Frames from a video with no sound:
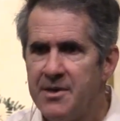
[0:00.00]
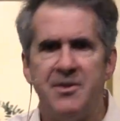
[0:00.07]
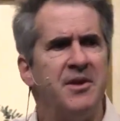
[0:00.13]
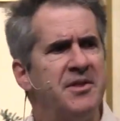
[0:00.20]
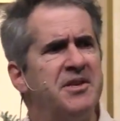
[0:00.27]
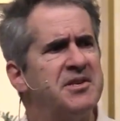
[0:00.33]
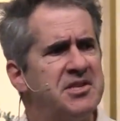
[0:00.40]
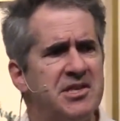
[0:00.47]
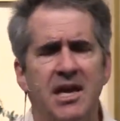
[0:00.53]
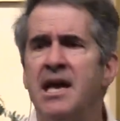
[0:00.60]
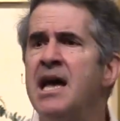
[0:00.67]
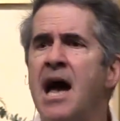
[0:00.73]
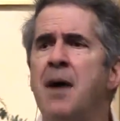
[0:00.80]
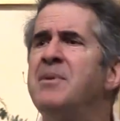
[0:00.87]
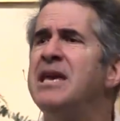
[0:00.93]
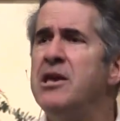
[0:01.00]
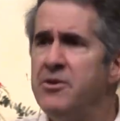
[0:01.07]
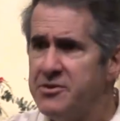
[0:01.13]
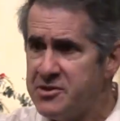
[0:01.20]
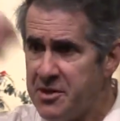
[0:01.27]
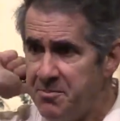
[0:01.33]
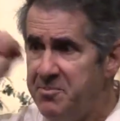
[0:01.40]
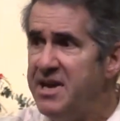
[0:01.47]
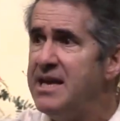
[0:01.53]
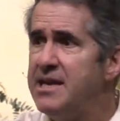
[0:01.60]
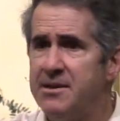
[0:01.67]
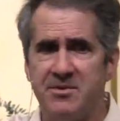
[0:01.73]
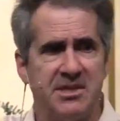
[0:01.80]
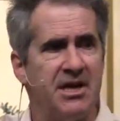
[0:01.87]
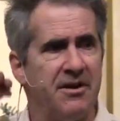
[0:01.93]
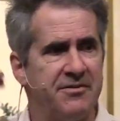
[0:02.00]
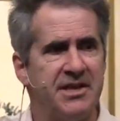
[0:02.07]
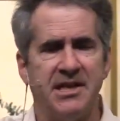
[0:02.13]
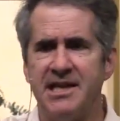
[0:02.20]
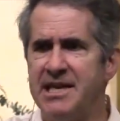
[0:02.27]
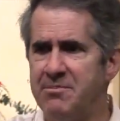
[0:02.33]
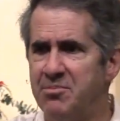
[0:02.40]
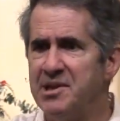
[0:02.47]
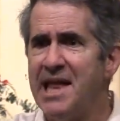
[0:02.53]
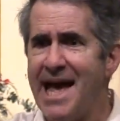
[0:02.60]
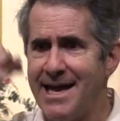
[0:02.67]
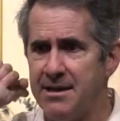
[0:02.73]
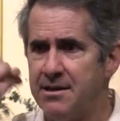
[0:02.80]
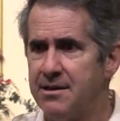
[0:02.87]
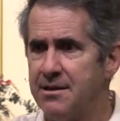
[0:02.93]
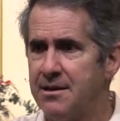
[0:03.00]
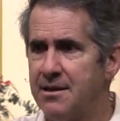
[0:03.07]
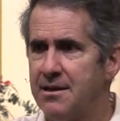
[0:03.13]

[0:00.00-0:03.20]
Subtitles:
He used to beat himself till he bled.